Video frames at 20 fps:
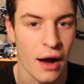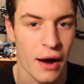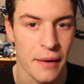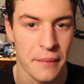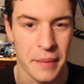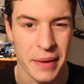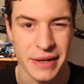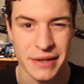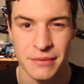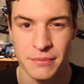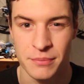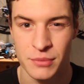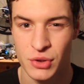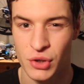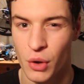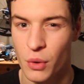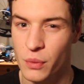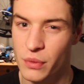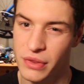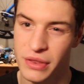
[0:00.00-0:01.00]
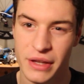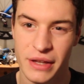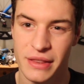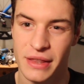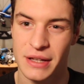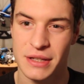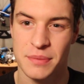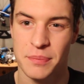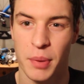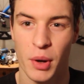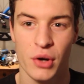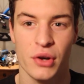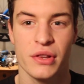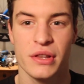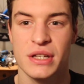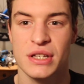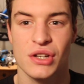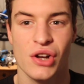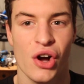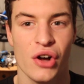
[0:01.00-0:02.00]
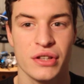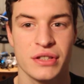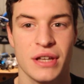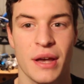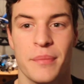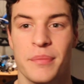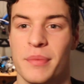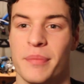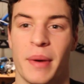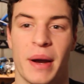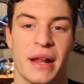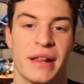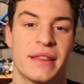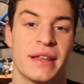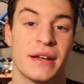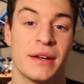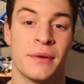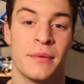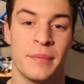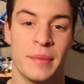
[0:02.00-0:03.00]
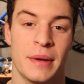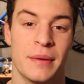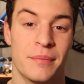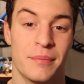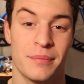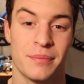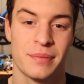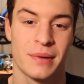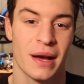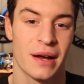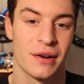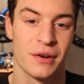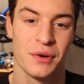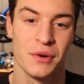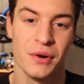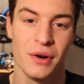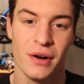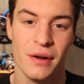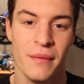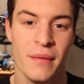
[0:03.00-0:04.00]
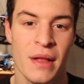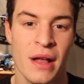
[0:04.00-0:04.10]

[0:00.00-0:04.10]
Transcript: I don't think that's part of this concept, but I think it would be kind of cool.